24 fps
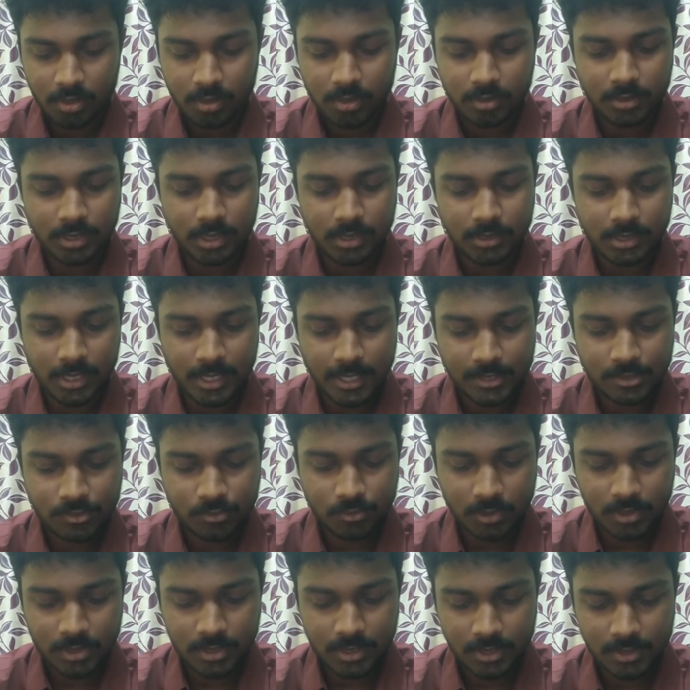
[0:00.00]
then the next
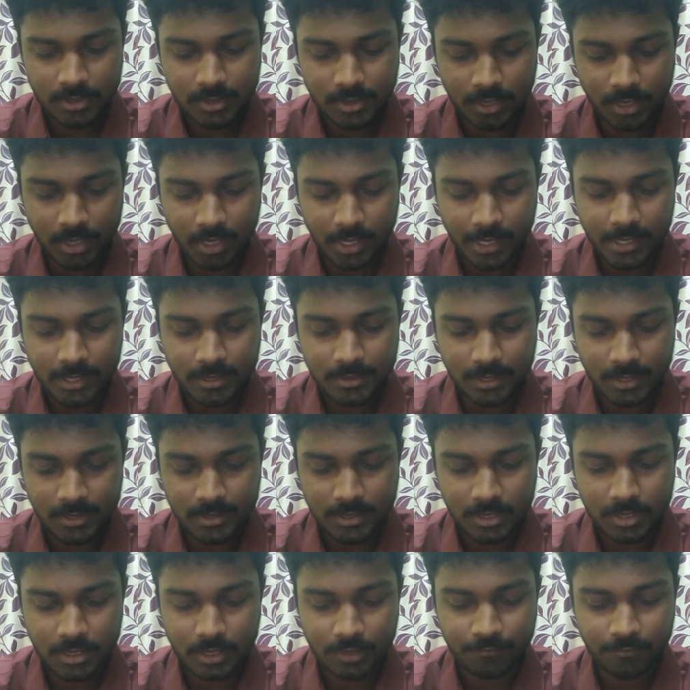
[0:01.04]
question is uh, any
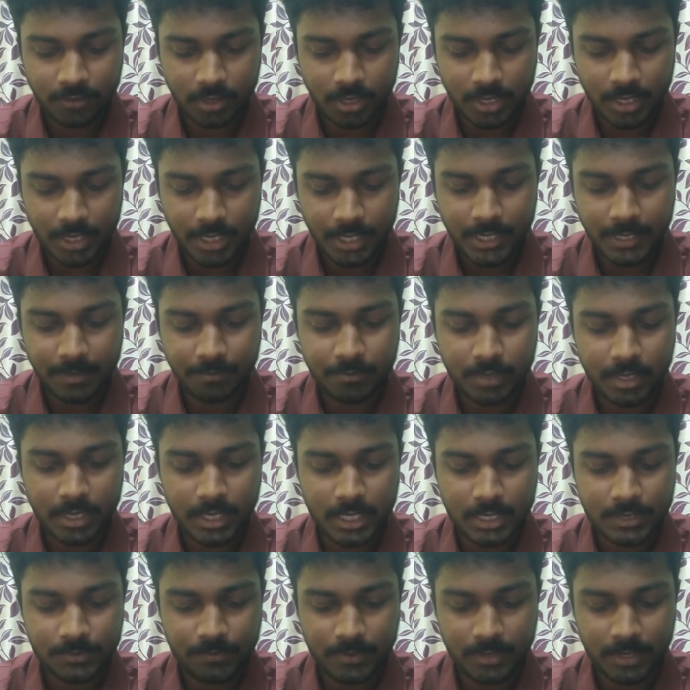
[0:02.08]
suggestion for gate MT
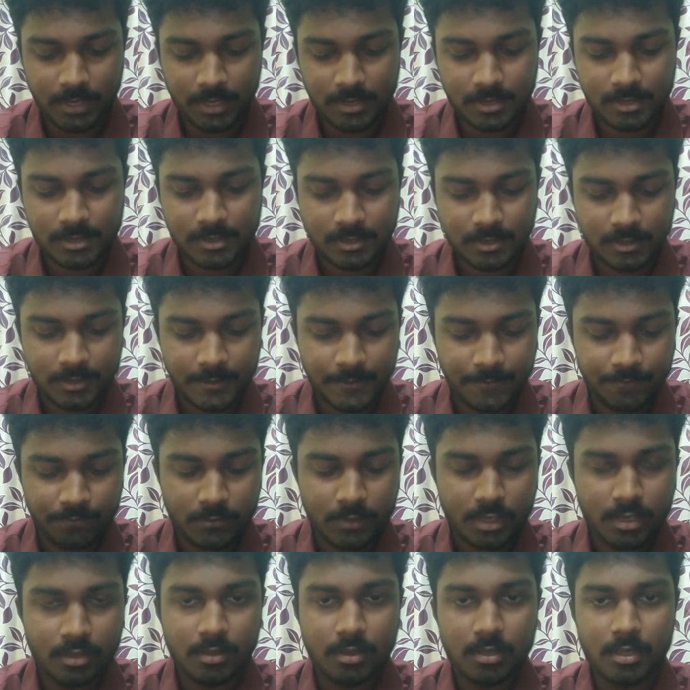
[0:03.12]
aspirants
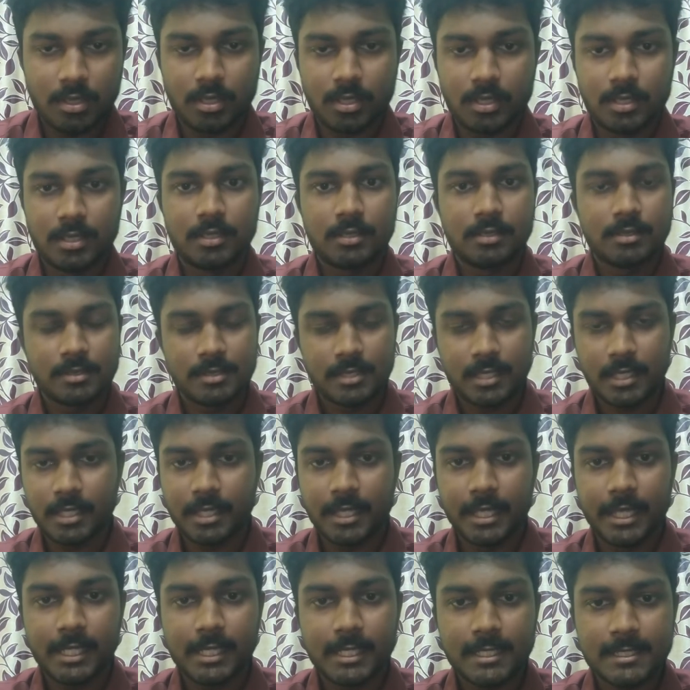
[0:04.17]
uh, see,
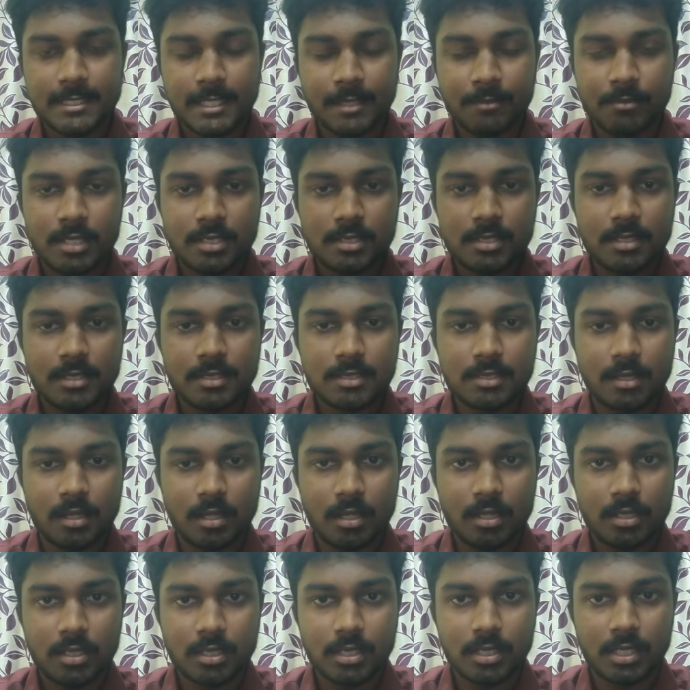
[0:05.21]
gate examination is
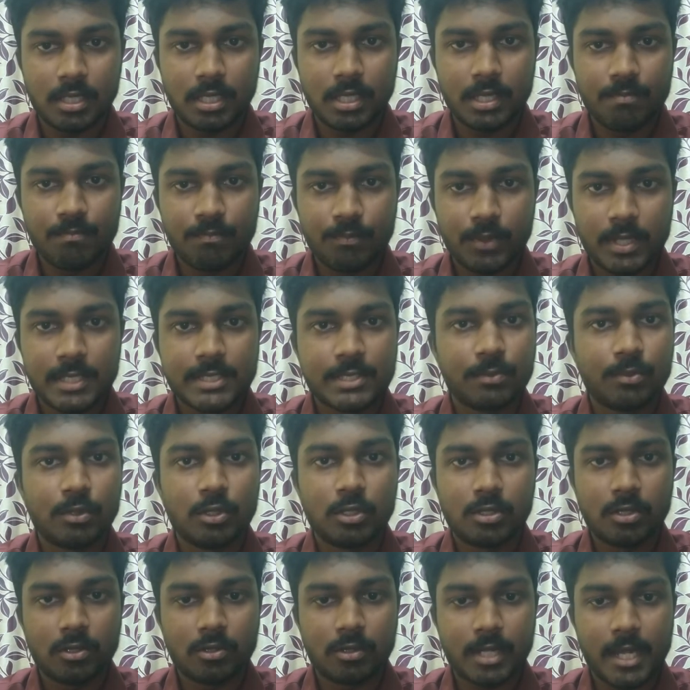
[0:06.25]
not uh, impossible
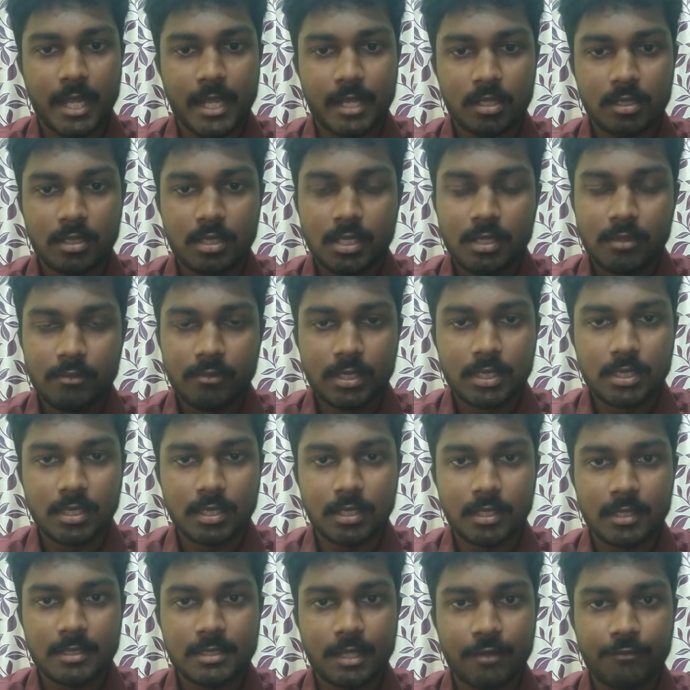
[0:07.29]
to crack. With
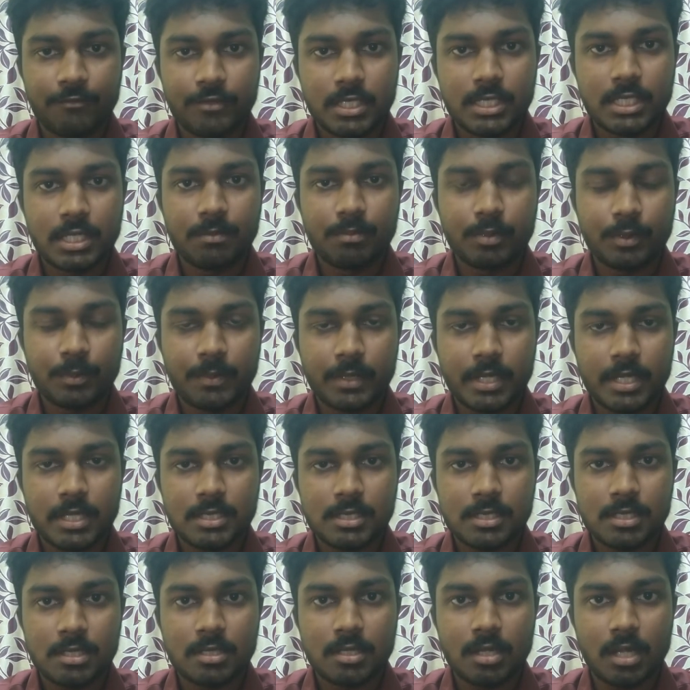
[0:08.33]
uh, sufficient
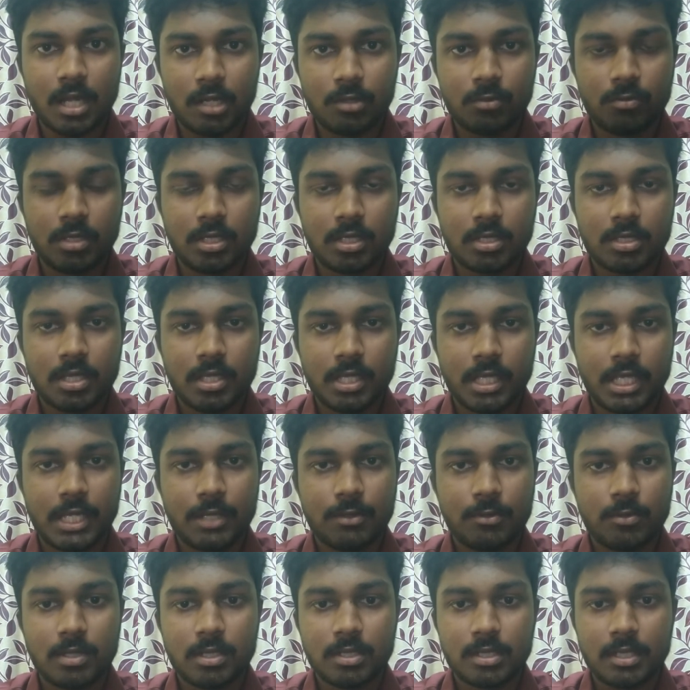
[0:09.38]
preparation and hard work,
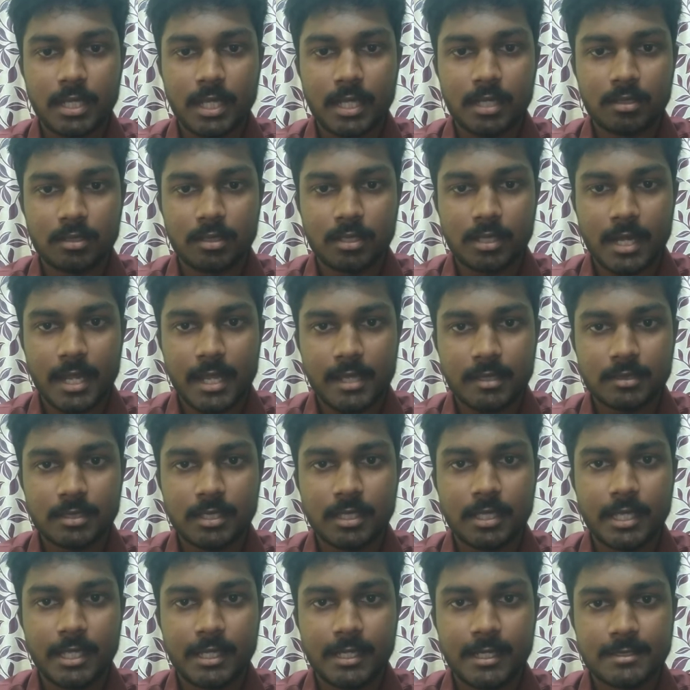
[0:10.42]
anyone can crack the
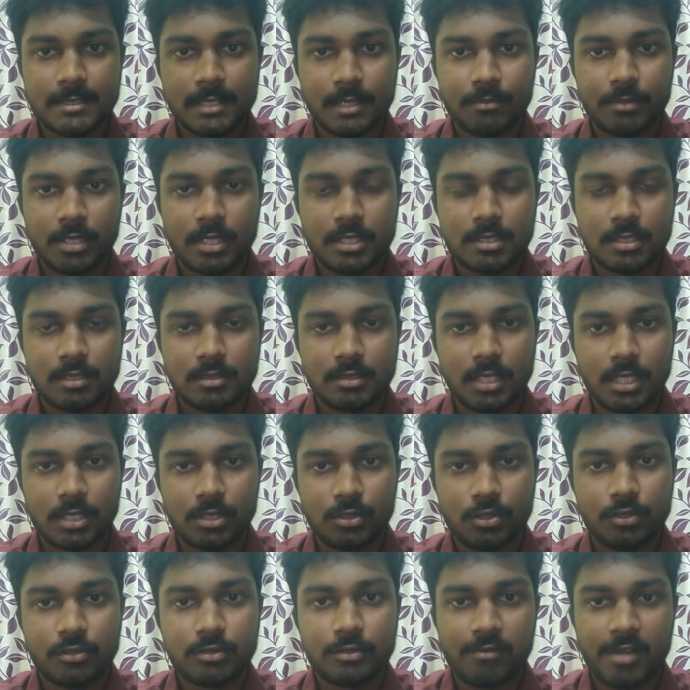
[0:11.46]
gate examination that
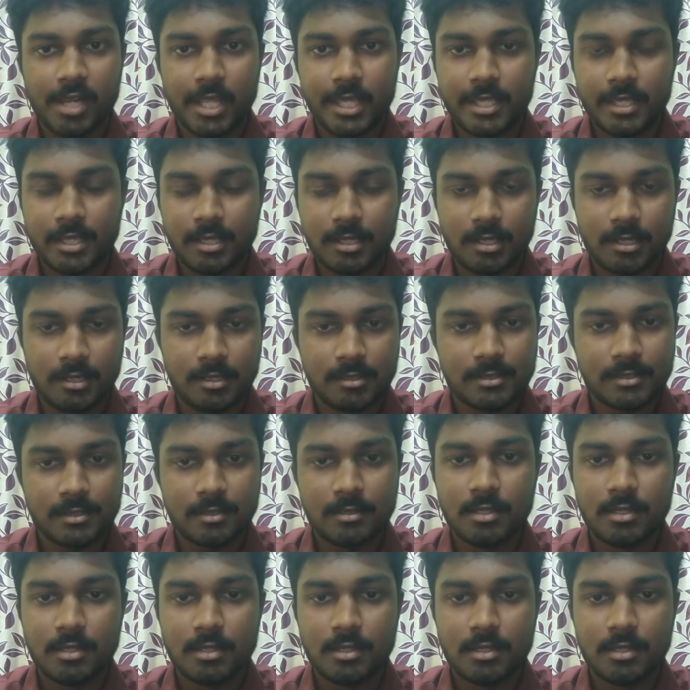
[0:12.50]
with flying colors.